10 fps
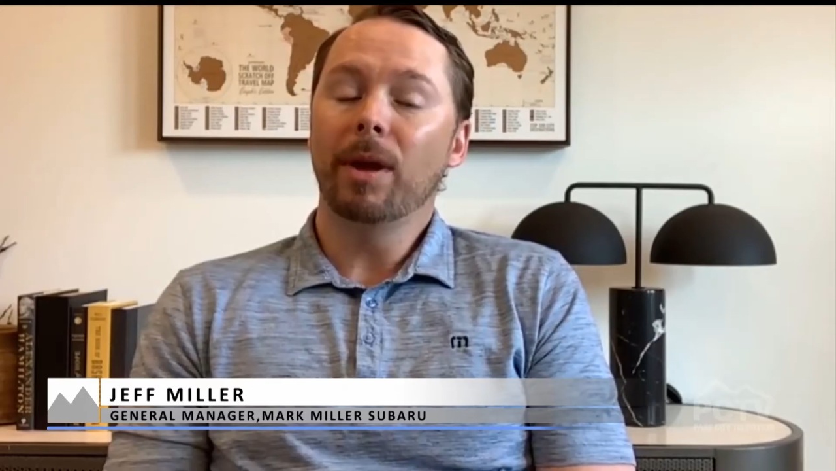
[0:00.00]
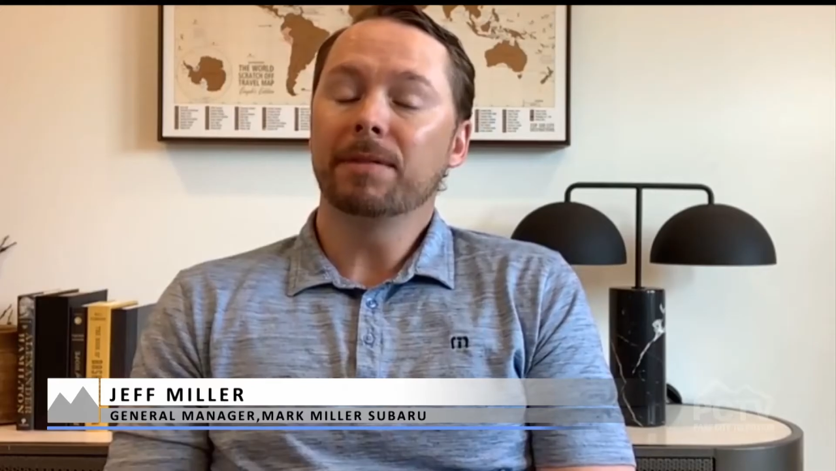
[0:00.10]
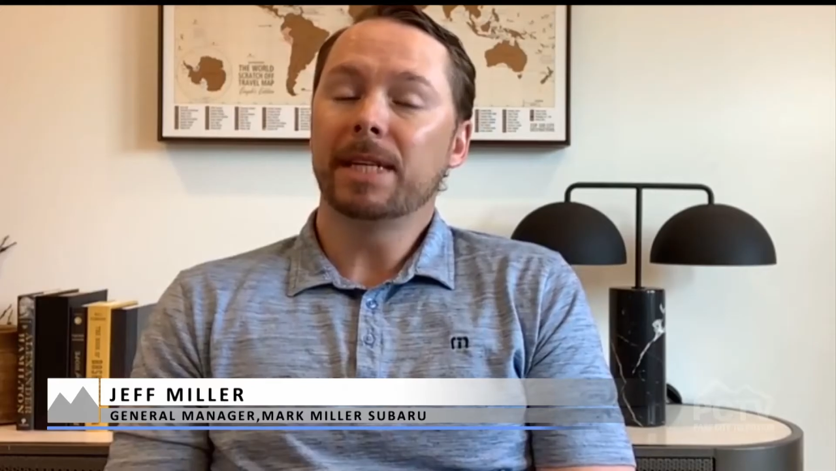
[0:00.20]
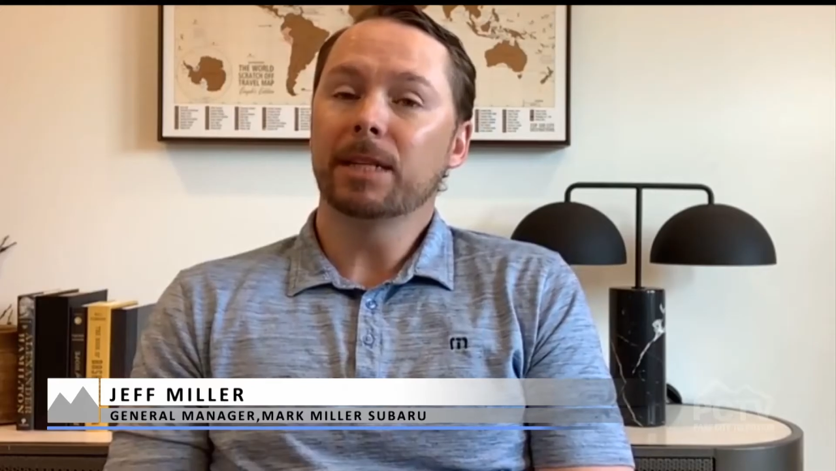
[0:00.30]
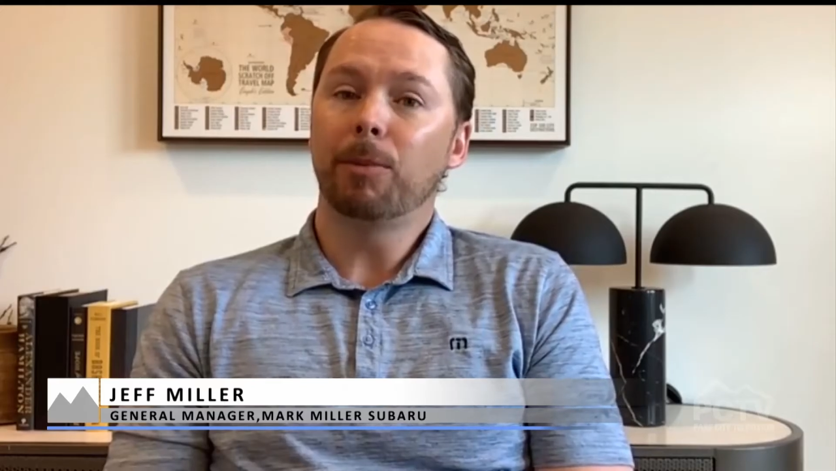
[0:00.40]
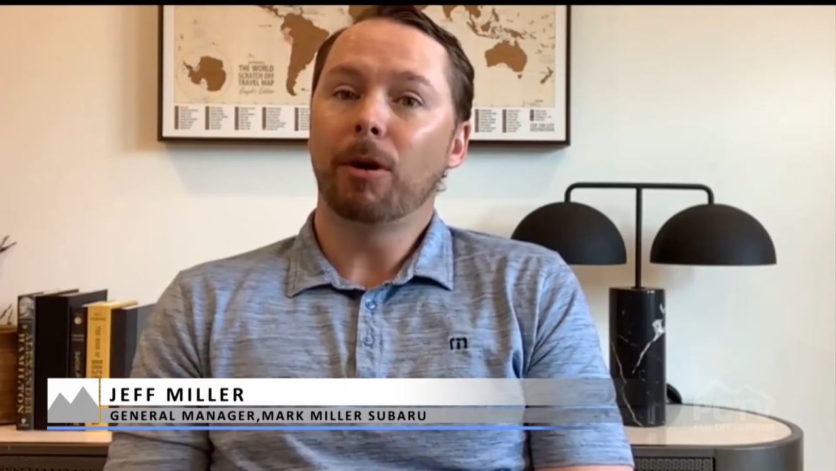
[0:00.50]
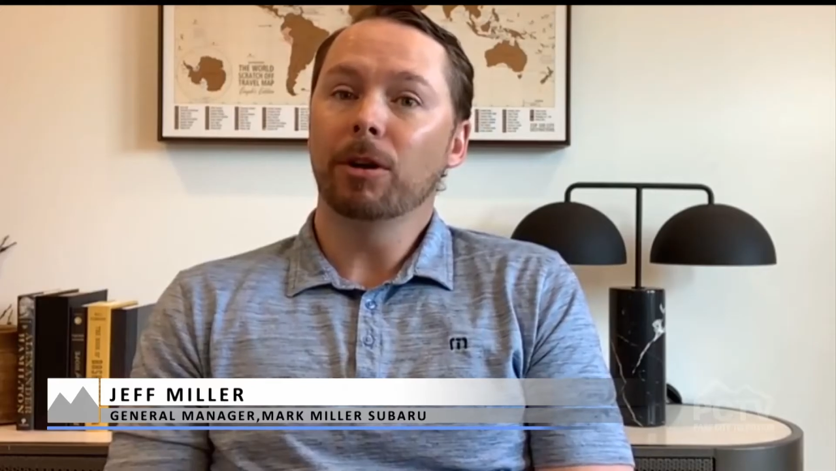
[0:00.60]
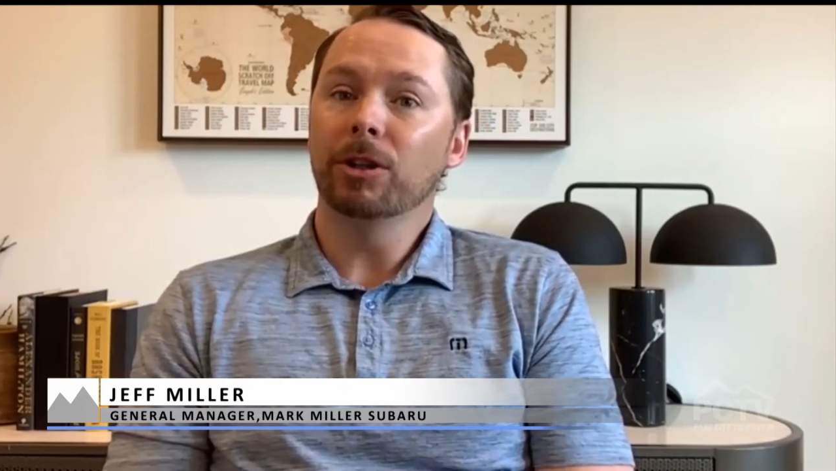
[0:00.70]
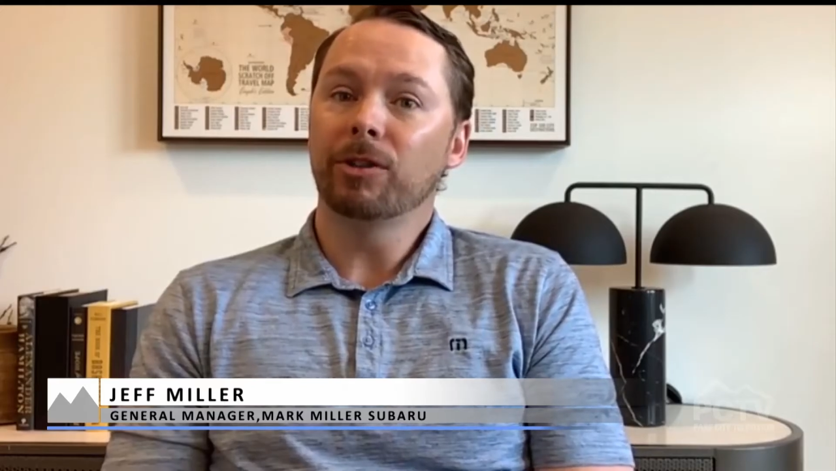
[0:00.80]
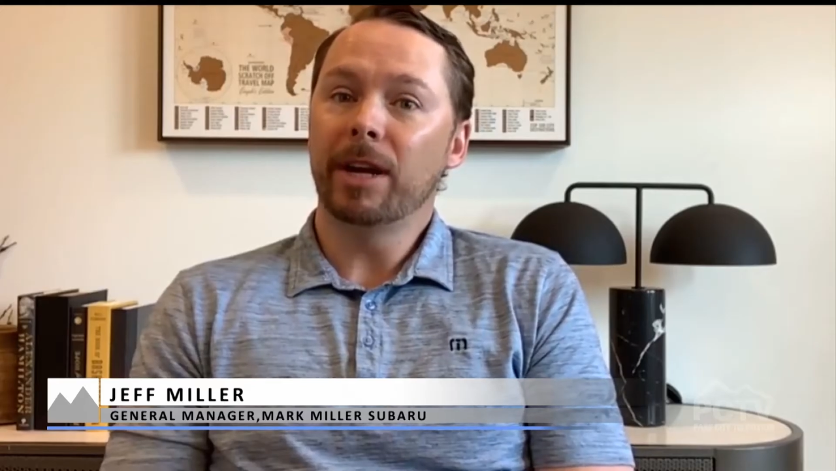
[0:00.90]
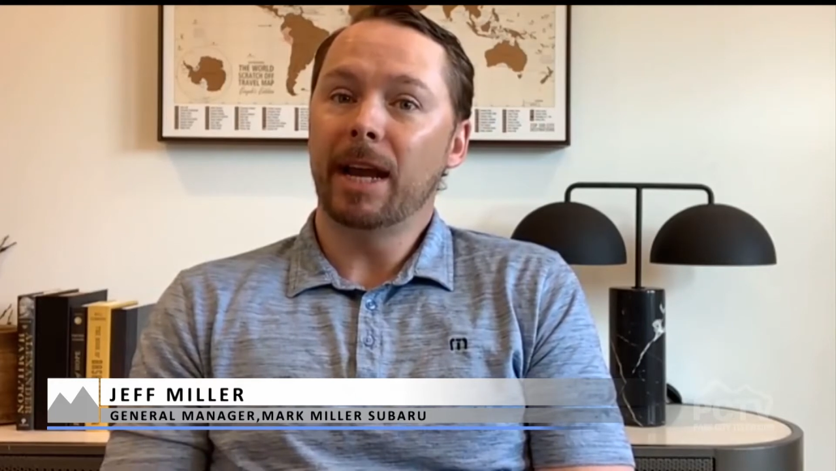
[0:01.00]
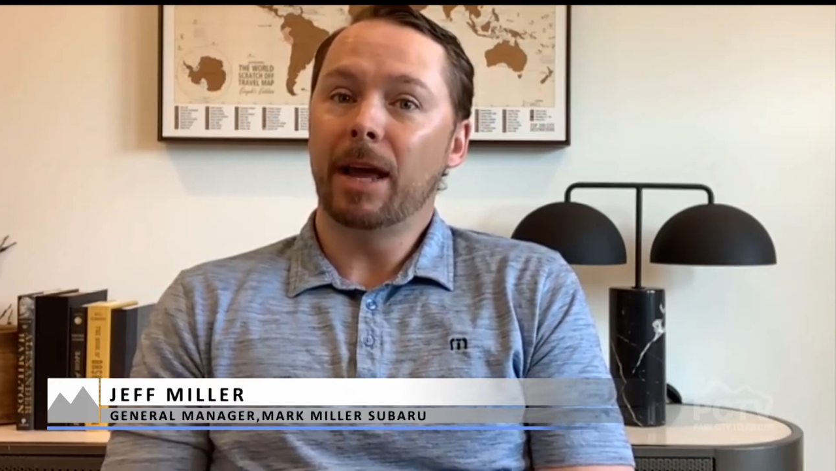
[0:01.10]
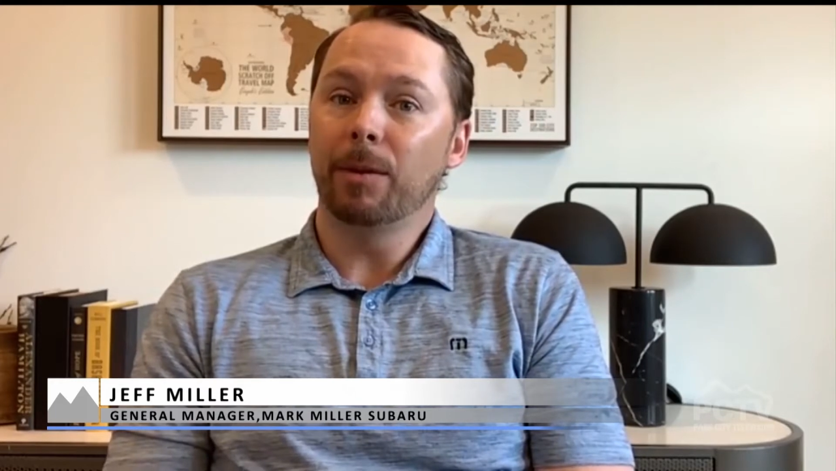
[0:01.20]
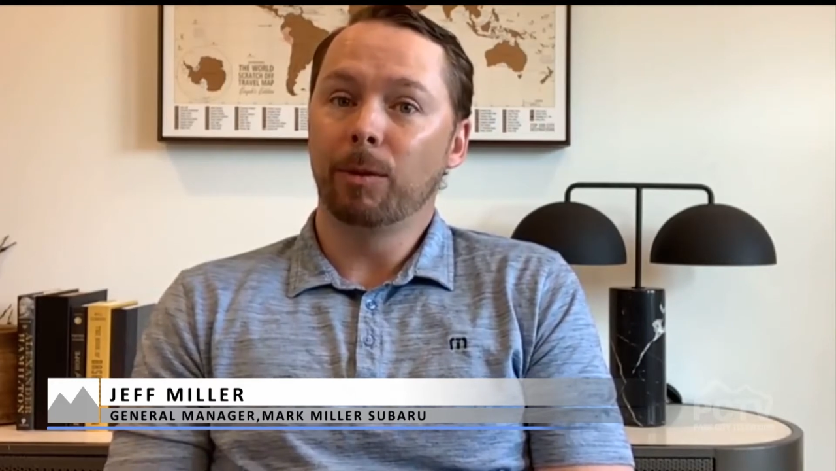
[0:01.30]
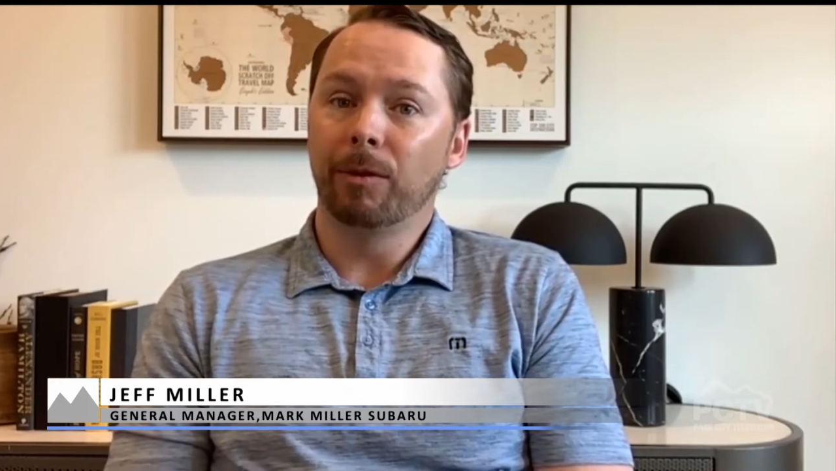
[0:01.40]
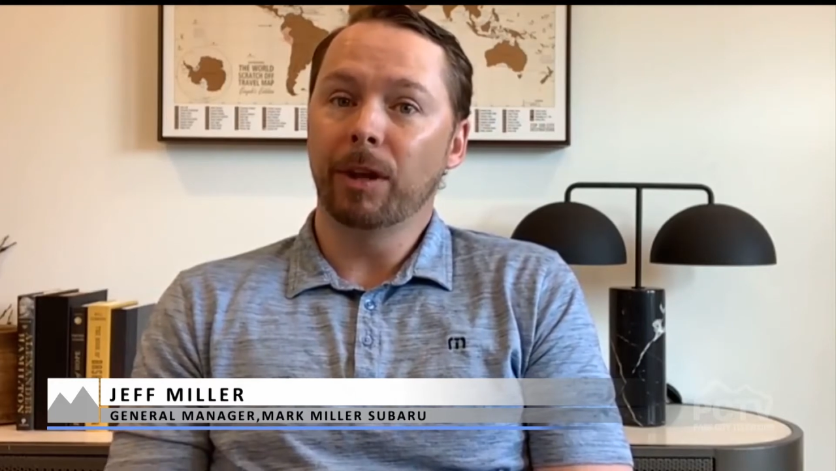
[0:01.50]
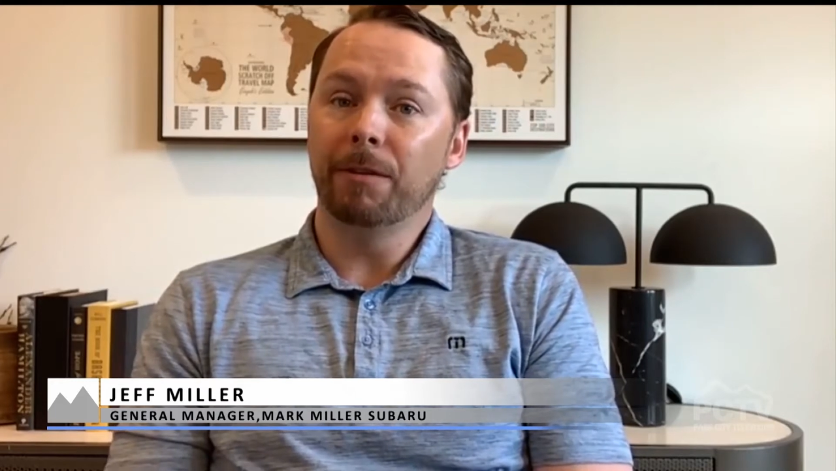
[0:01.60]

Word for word: have six partners right now that we're really